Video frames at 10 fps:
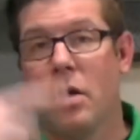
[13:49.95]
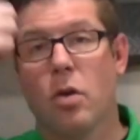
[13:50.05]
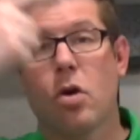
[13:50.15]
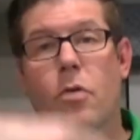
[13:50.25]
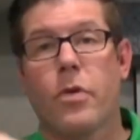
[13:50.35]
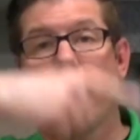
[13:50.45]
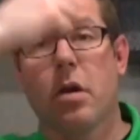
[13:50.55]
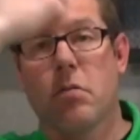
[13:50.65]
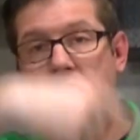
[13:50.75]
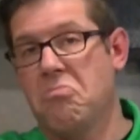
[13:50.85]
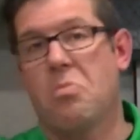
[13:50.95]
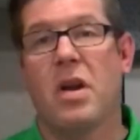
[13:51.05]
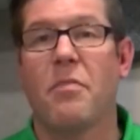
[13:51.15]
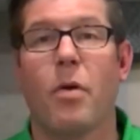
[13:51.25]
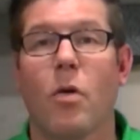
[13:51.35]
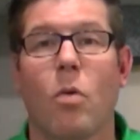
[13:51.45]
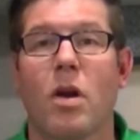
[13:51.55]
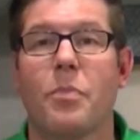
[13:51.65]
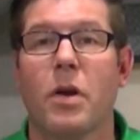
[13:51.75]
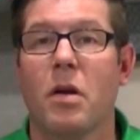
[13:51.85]
Look over here. I'm going to have part
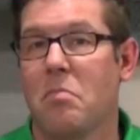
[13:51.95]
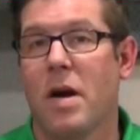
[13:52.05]
one up there.